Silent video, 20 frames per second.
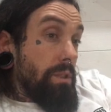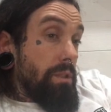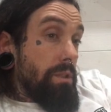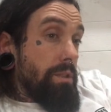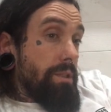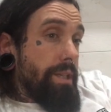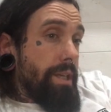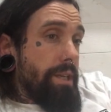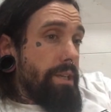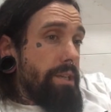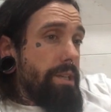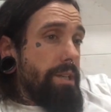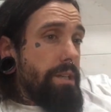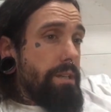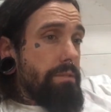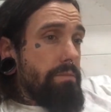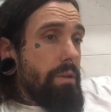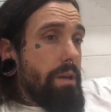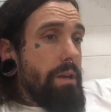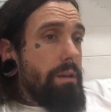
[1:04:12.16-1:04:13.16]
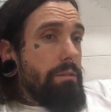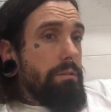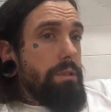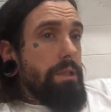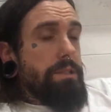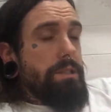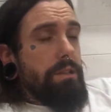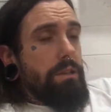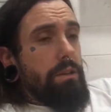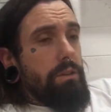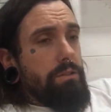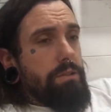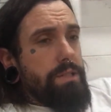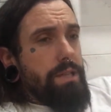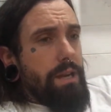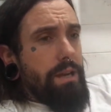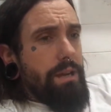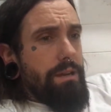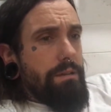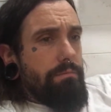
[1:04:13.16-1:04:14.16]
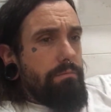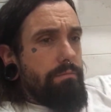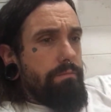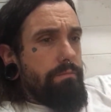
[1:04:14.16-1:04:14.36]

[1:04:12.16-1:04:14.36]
6 years. Wow, that's a long time.